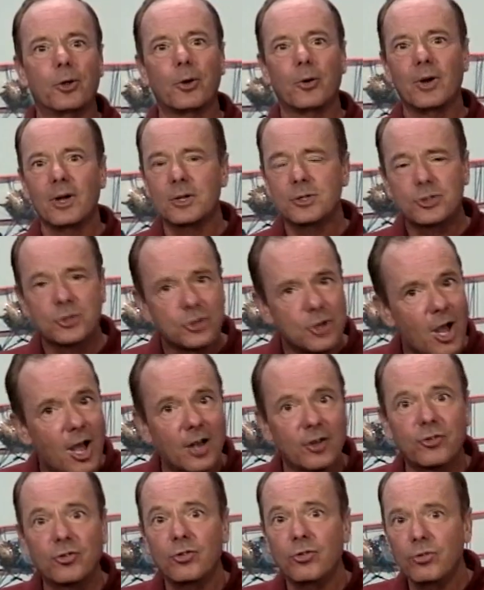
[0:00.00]
there is
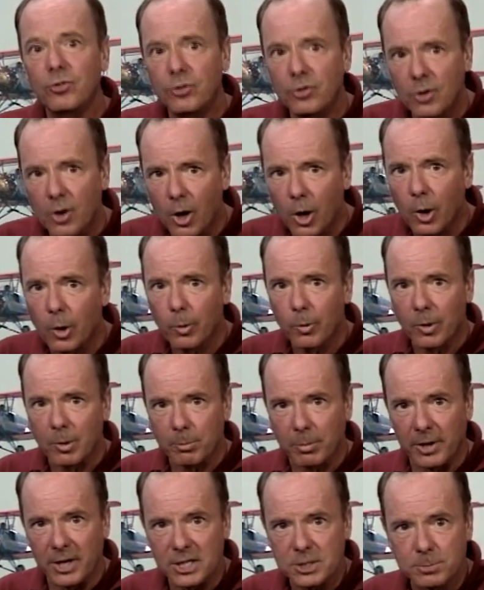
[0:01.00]
just no
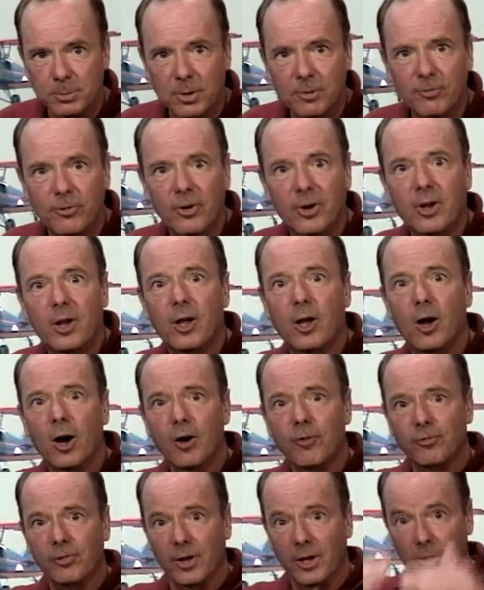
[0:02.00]
replacement for
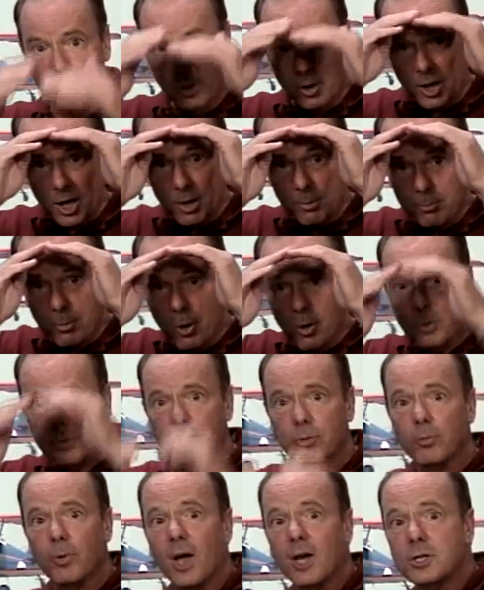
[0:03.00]
carefully looking both
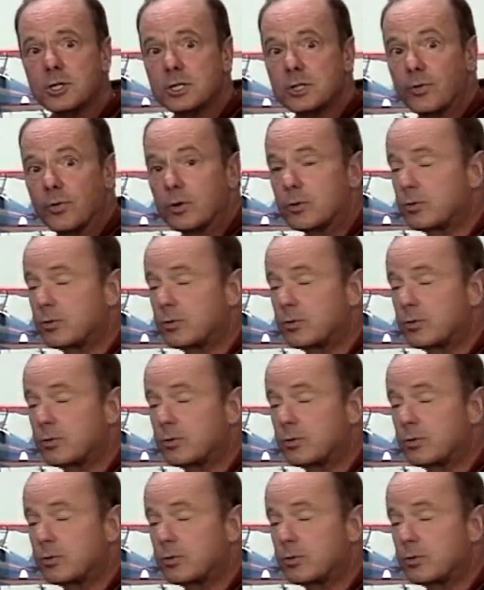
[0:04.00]
directions for